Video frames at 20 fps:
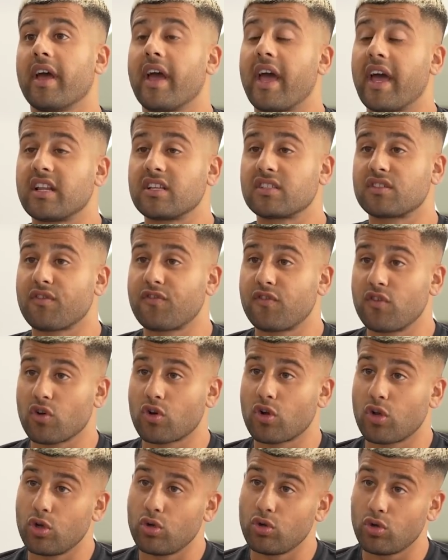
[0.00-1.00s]
And as if you're
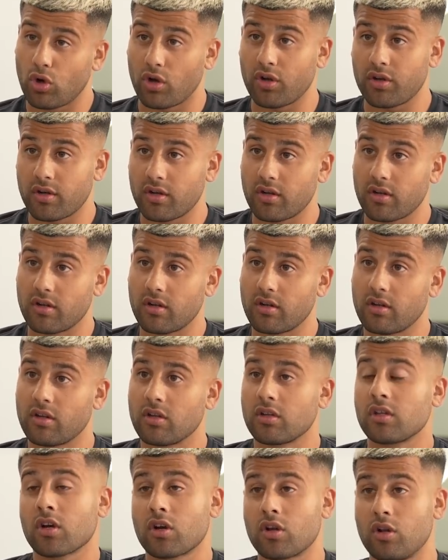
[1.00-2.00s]
clued on,
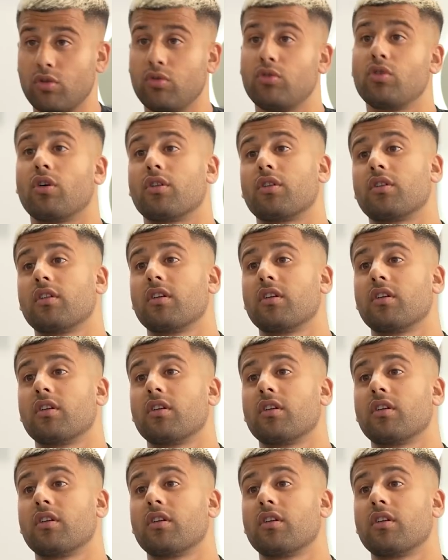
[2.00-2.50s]
you're clued on.